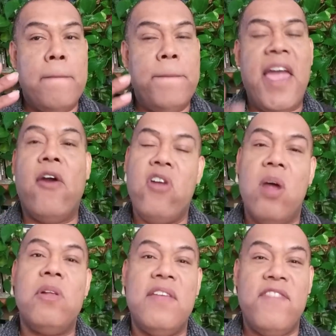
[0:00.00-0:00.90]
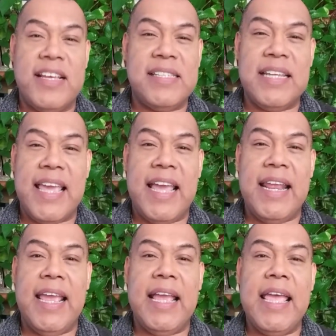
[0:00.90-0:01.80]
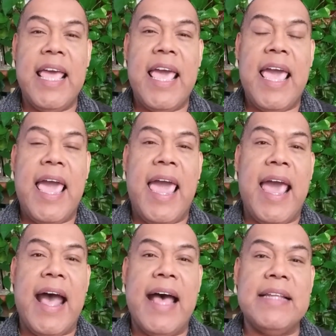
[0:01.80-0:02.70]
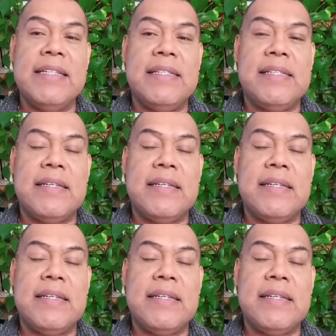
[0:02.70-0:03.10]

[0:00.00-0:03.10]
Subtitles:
paranormal investigating and